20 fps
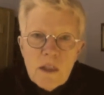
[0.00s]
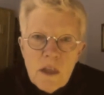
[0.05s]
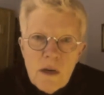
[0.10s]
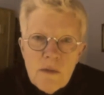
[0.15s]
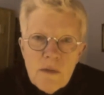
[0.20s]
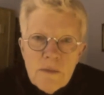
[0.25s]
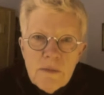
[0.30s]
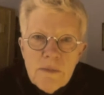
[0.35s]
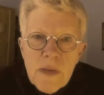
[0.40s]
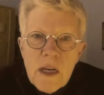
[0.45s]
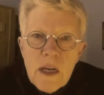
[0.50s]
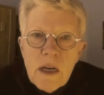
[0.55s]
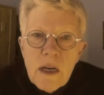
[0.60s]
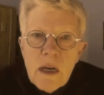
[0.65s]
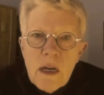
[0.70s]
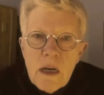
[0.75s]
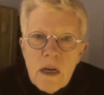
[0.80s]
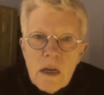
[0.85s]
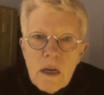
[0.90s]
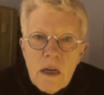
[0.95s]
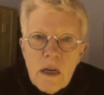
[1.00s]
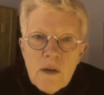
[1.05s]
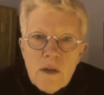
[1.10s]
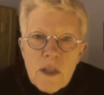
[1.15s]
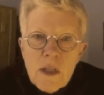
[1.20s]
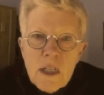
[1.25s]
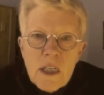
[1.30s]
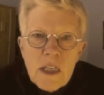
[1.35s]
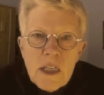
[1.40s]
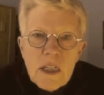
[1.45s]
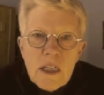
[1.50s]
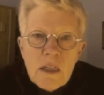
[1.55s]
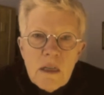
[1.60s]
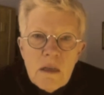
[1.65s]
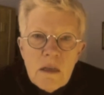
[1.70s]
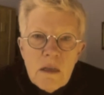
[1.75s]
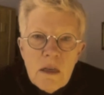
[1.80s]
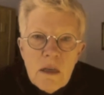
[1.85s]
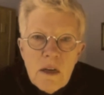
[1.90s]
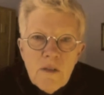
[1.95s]
So I coached in
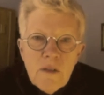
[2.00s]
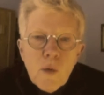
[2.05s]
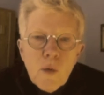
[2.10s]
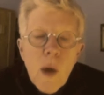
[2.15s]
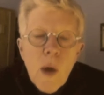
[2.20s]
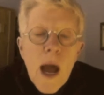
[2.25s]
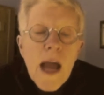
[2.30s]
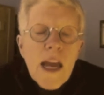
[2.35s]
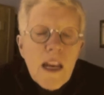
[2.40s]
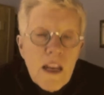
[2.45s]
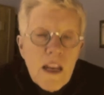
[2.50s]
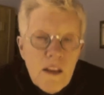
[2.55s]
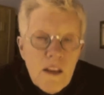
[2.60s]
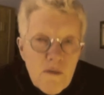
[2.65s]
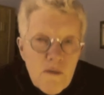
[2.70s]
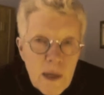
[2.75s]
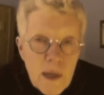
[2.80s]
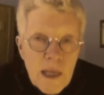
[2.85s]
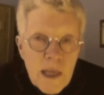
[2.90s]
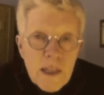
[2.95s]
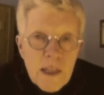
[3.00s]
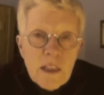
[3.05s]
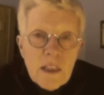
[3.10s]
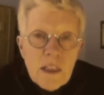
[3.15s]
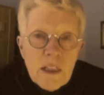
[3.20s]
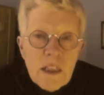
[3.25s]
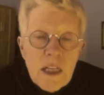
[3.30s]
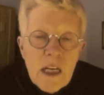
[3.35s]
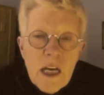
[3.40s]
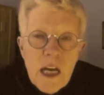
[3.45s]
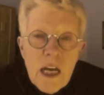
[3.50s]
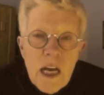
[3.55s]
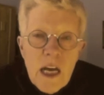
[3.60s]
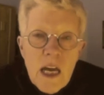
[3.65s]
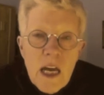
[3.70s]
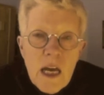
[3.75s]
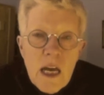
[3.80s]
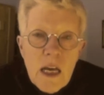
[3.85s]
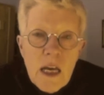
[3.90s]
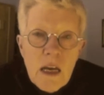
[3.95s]
a variety of places
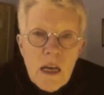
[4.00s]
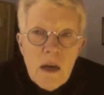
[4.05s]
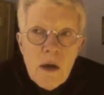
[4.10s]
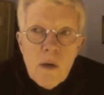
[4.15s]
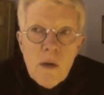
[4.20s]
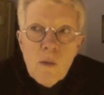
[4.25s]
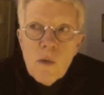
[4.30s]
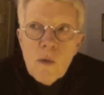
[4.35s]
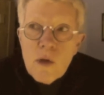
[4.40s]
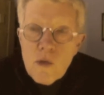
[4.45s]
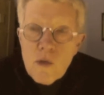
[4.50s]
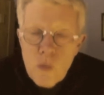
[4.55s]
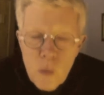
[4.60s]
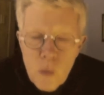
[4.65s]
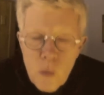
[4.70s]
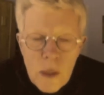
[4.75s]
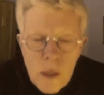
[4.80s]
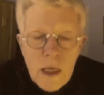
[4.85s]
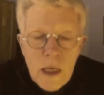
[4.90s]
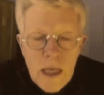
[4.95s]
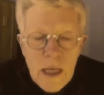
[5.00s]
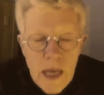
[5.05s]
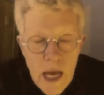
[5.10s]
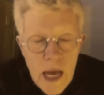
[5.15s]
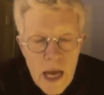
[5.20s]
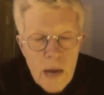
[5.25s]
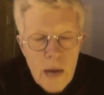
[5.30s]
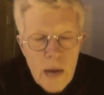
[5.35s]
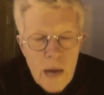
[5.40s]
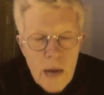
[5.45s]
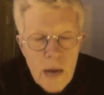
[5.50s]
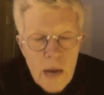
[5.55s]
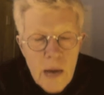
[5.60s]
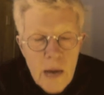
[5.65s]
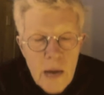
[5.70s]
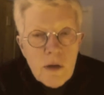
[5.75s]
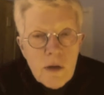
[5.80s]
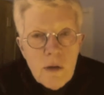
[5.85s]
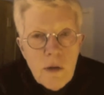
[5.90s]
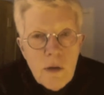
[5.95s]
and was really able
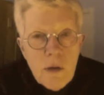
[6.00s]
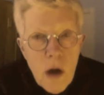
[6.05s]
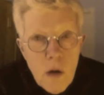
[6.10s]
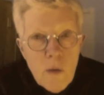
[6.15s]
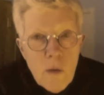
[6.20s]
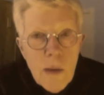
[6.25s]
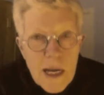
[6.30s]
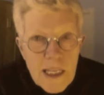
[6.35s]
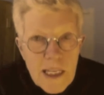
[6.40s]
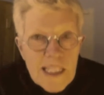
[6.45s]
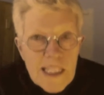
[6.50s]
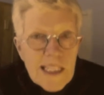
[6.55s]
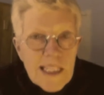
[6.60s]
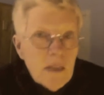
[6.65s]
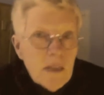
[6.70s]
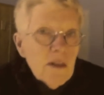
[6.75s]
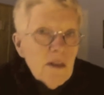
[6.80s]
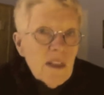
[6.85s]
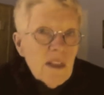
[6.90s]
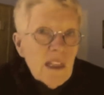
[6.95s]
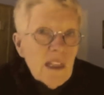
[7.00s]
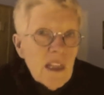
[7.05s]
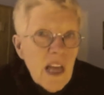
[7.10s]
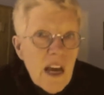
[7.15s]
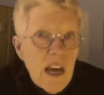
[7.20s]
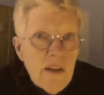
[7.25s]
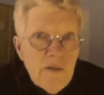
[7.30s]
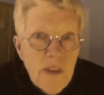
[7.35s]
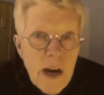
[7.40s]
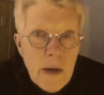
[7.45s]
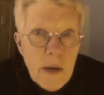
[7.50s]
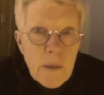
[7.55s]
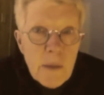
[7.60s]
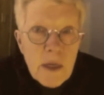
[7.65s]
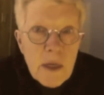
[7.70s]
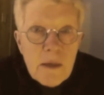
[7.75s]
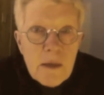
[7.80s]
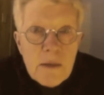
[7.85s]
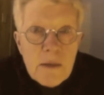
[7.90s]
to hone my skills in that environment.